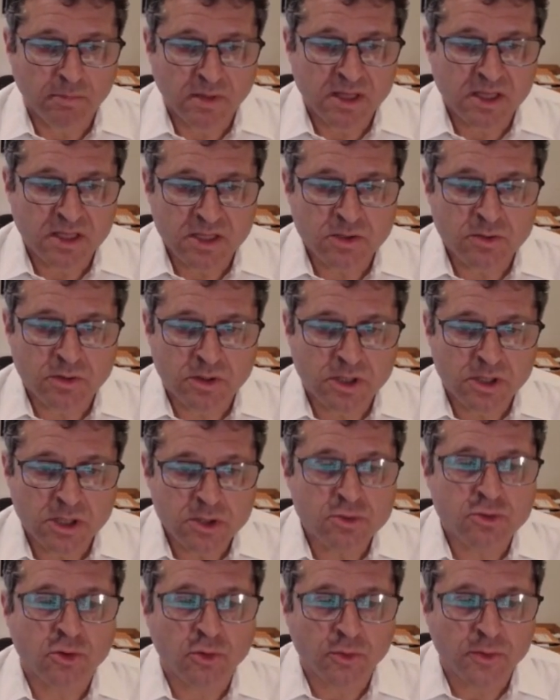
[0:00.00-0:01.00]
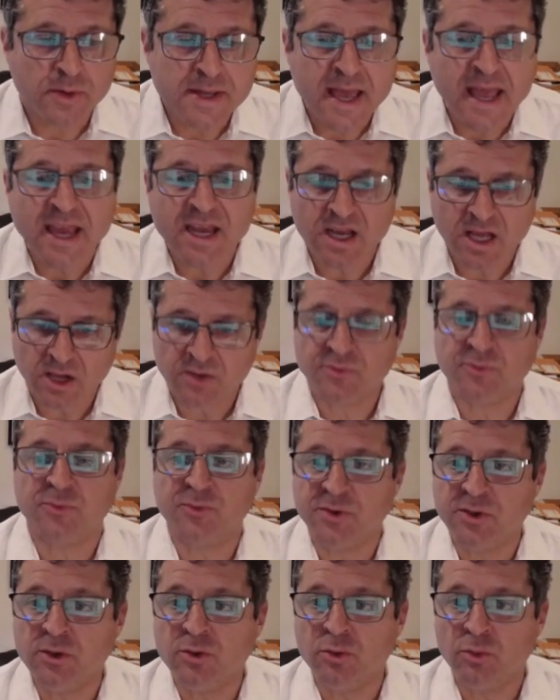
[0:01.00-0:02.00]
You create a
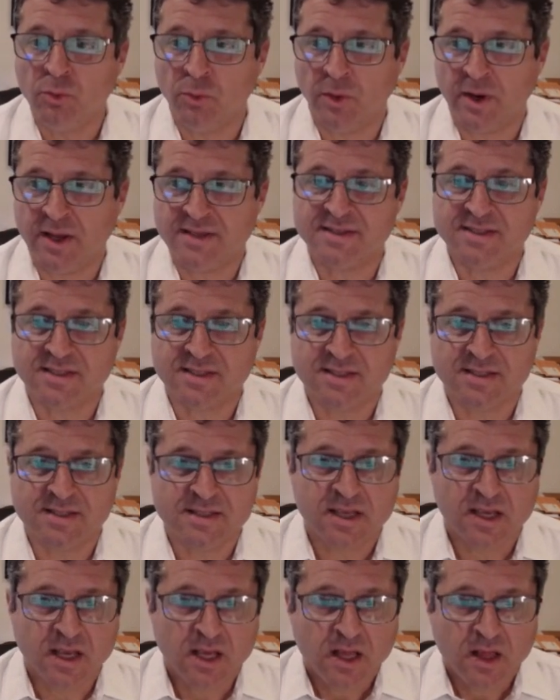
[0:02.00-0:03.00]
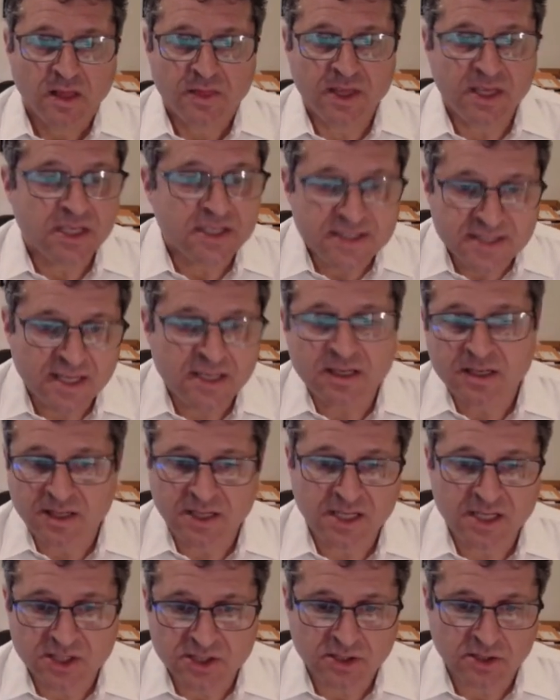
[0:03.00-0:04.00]
few risks that you didn't
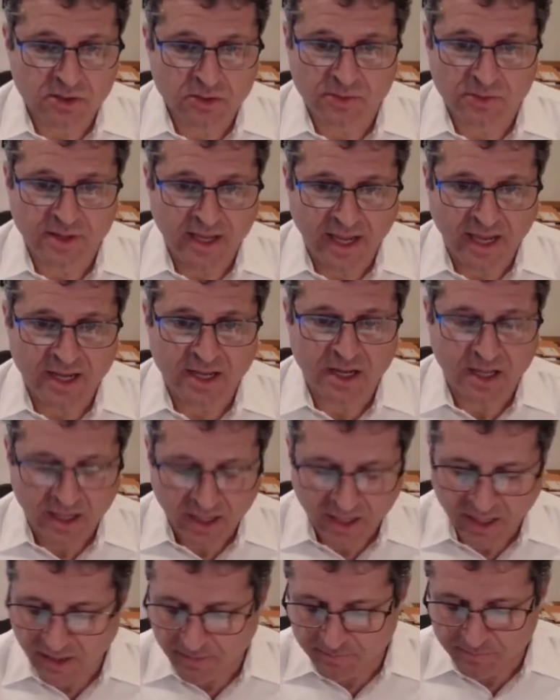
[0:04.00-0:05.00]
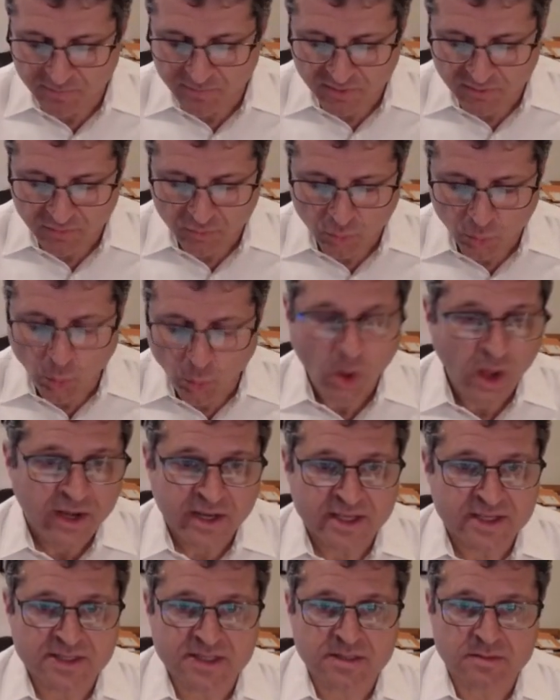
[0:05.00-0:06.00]
need to create. One
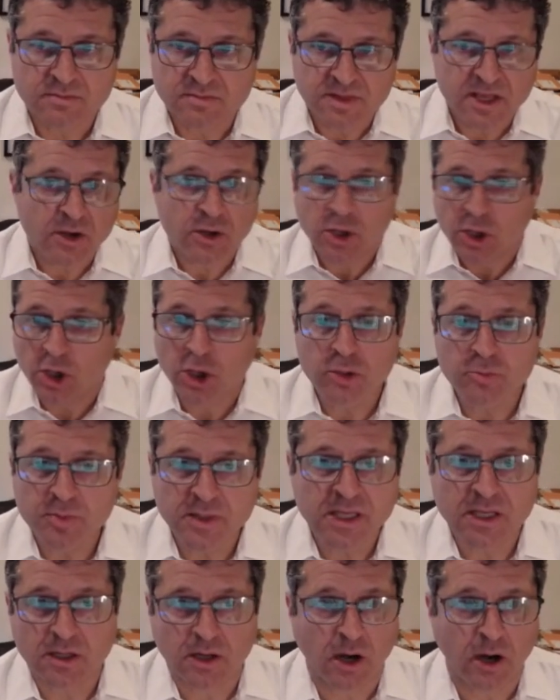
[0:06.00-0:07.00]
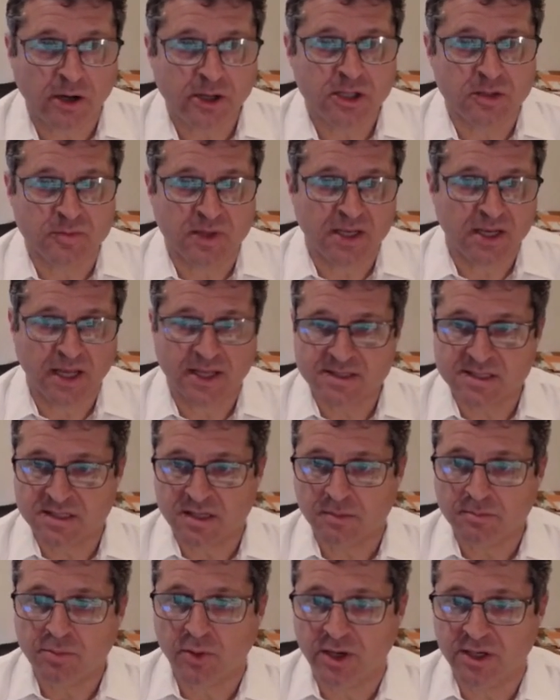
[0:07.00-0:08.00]
is there could be an argument at
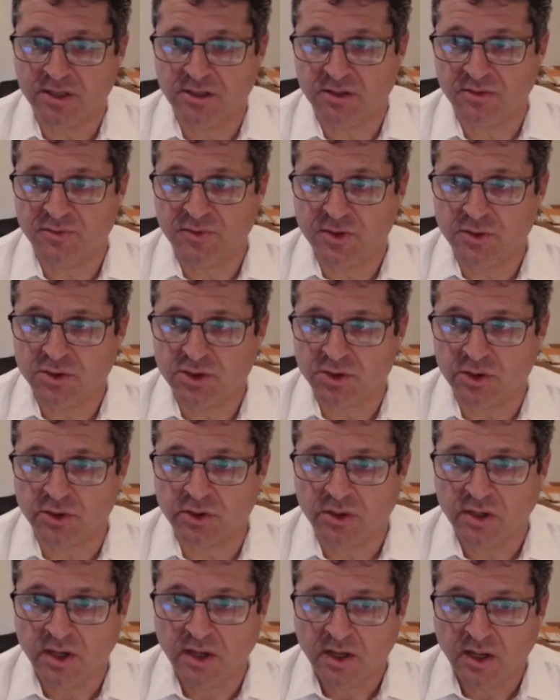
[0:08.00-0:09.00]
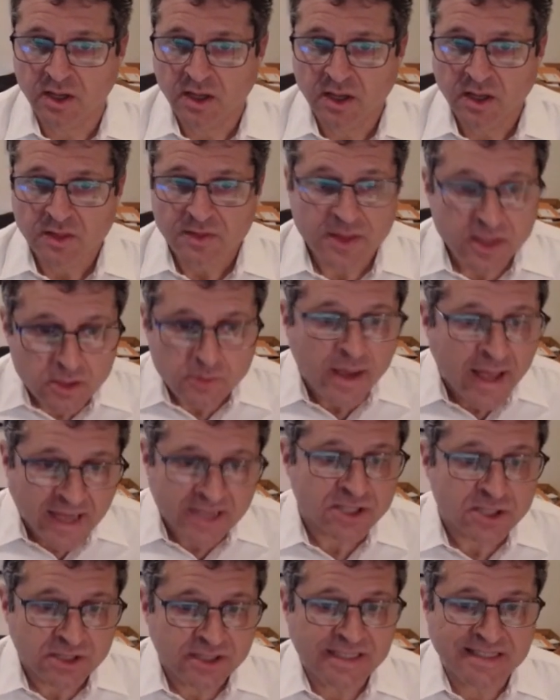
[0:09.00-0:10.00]
some point in the future that you
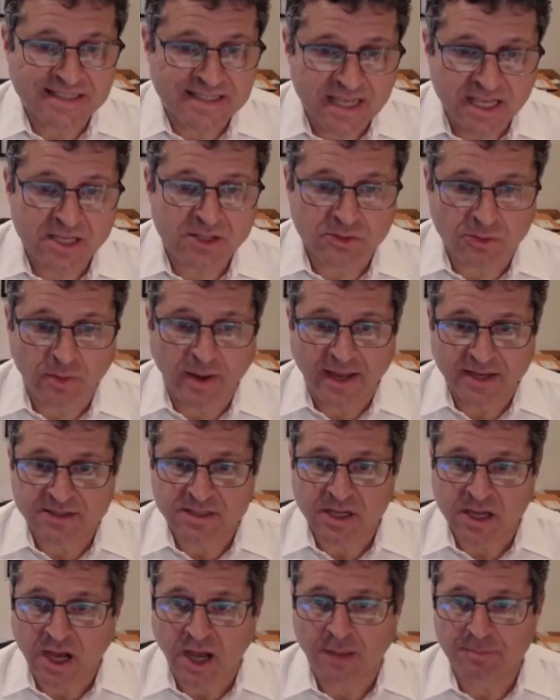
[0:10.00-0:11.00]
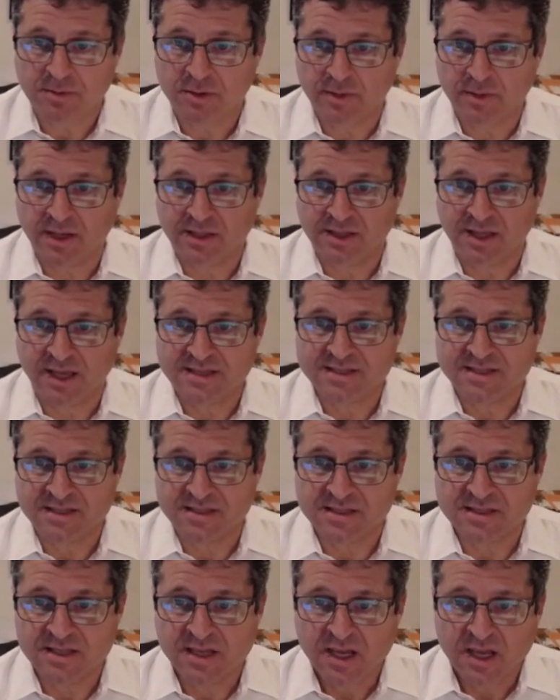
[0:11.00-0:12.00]
actually did grant a copyright
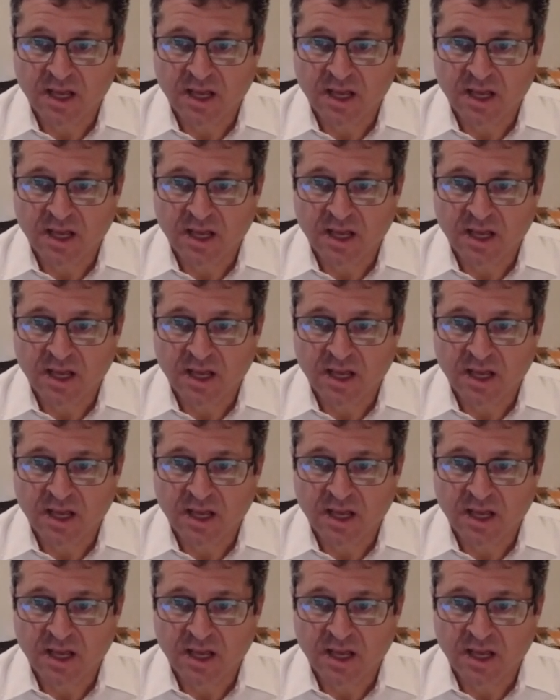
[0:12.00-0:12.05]
license.